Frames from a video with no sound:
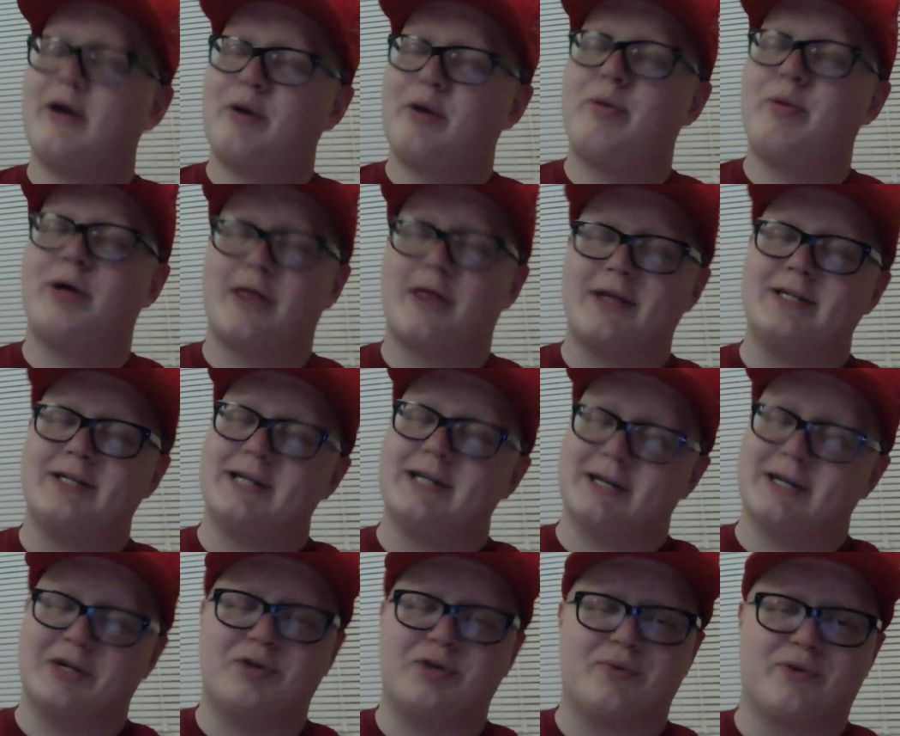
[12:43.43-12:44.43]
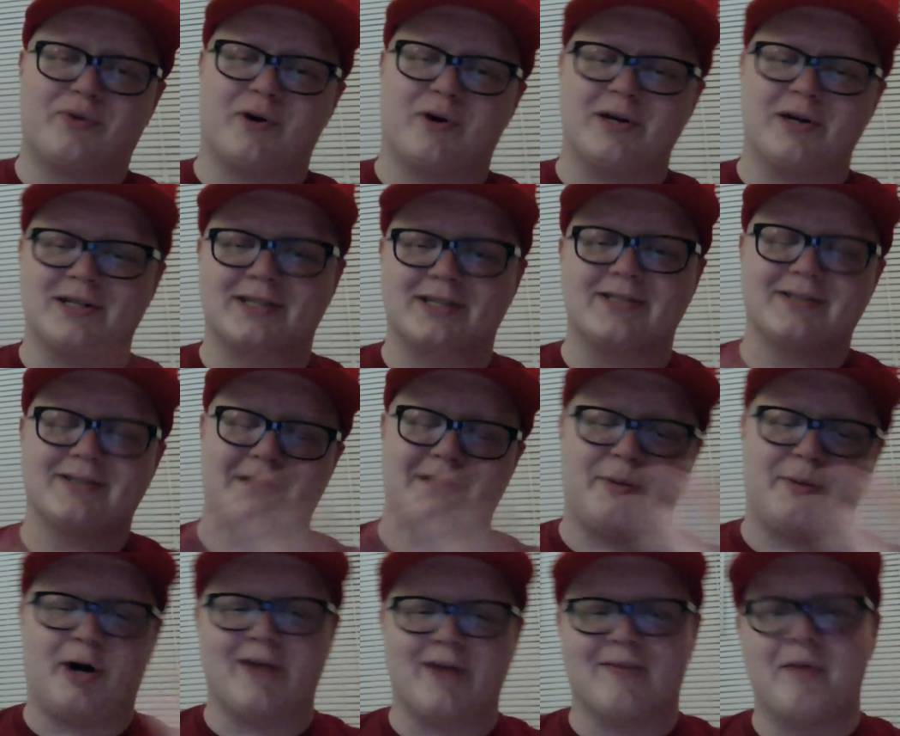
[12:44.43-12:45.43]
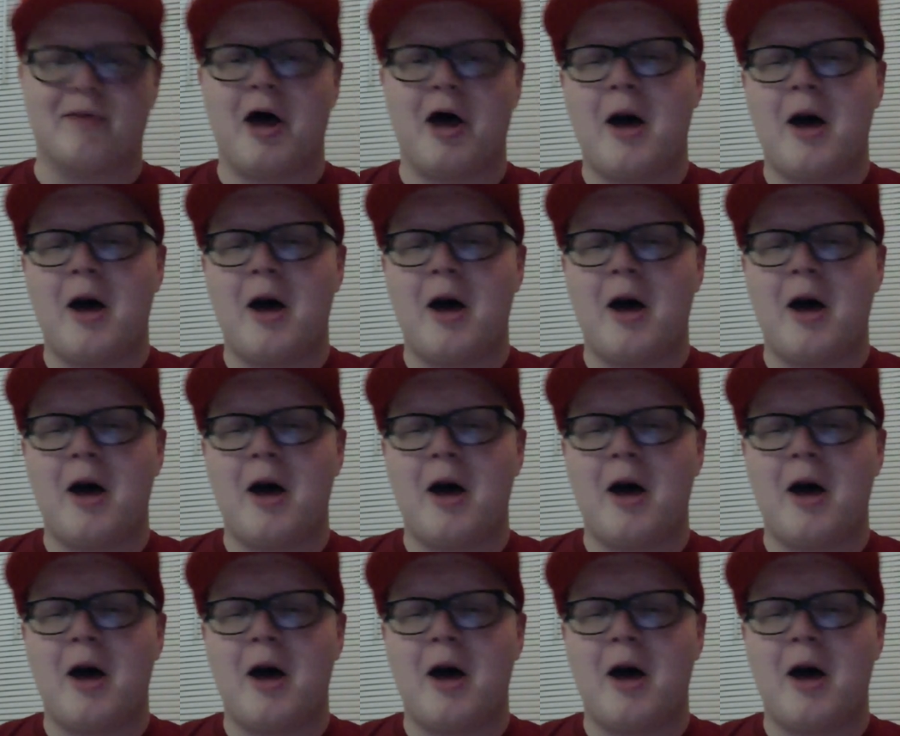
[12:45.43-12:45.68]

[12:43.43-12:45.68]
They didn't, of course, because I'm awesome.